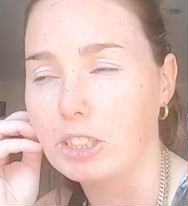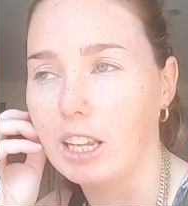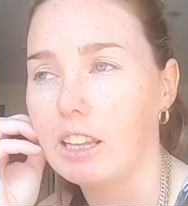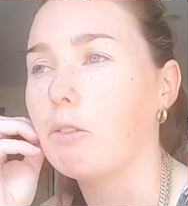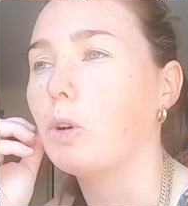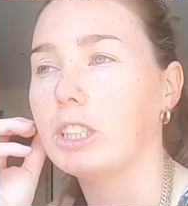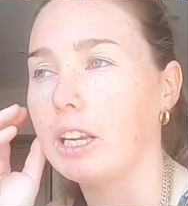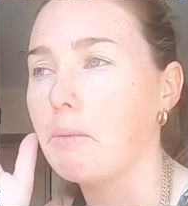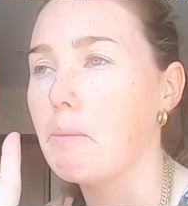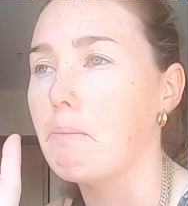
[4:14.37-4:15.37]
love
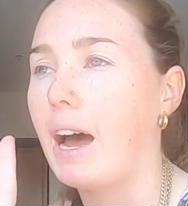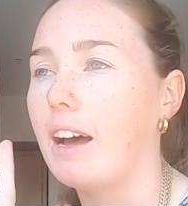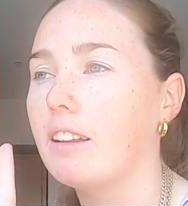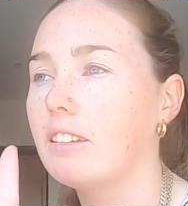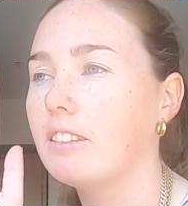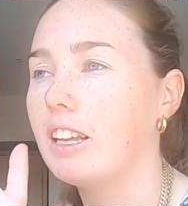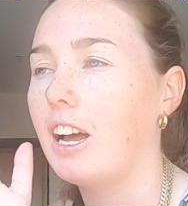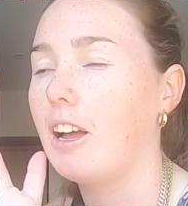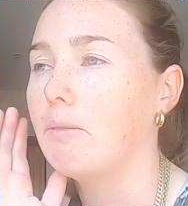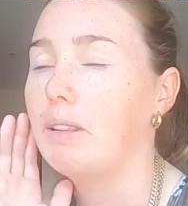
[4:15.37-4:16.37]
watching him bat.
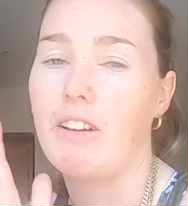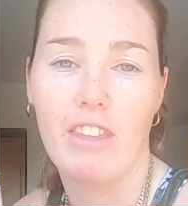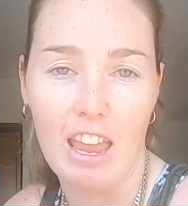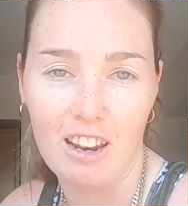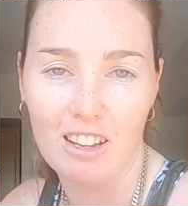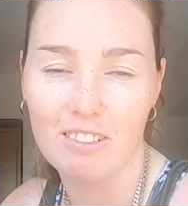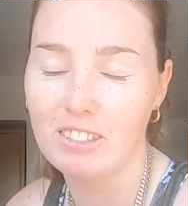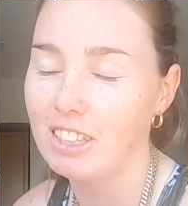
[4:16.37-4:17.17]
Left-hander,